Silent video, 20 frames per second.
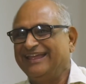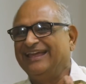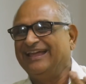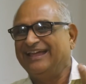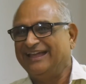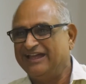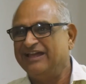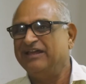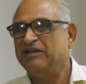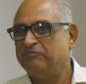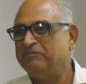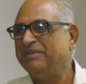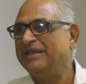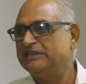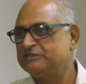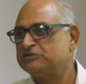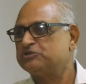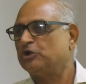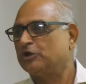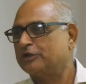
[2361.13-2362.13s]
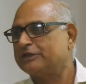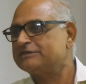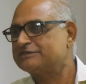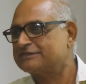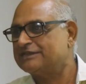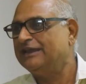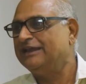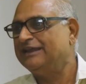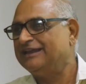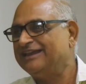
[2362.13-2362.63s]
uh, male stock is
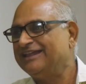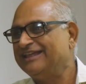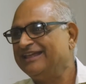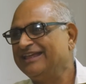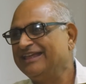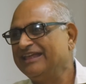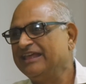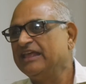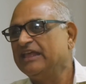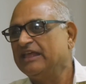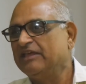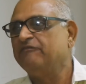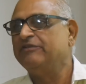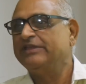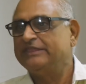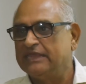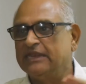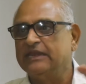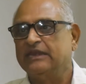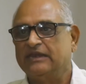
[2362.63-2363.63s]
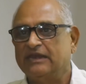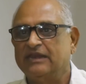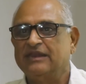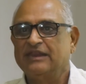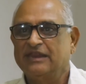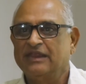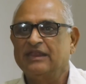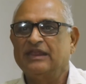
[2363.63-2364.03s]
killed within